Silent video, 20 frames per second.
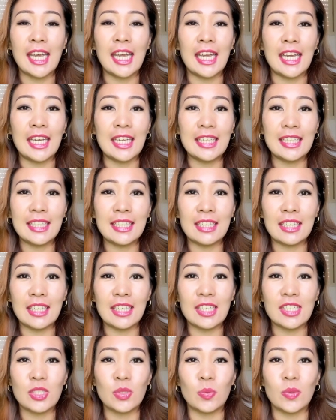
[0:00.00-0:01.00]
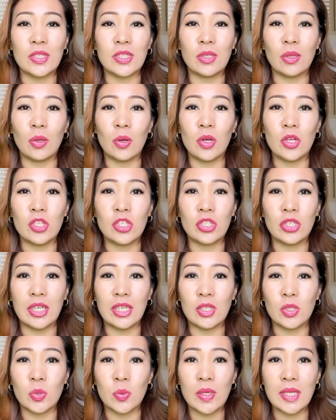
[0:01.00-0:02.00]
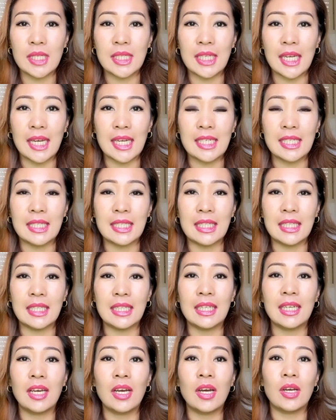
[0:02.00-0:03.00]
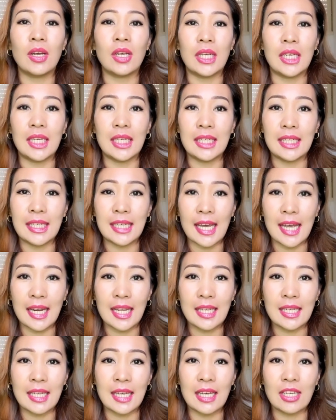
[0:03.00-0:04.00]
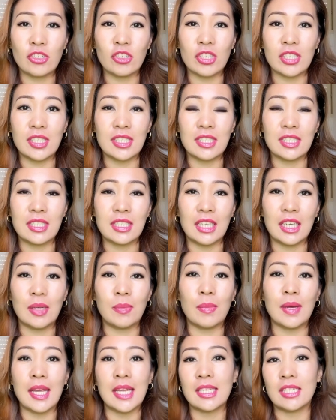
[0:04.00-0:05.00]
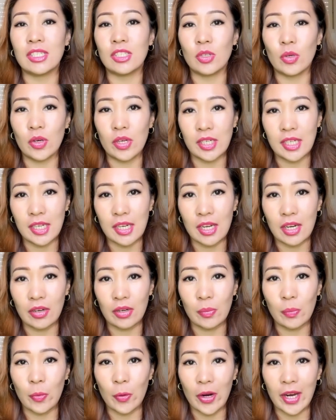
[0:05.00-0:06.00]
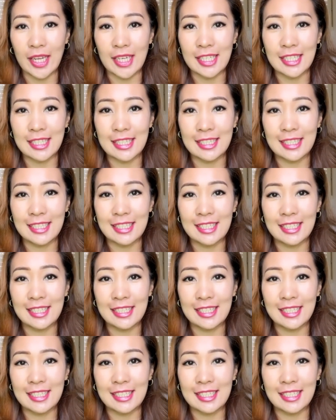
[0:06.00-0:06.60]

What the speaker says: INKEY List was launched in 2018 in Canada just the same as The Ordinary brand.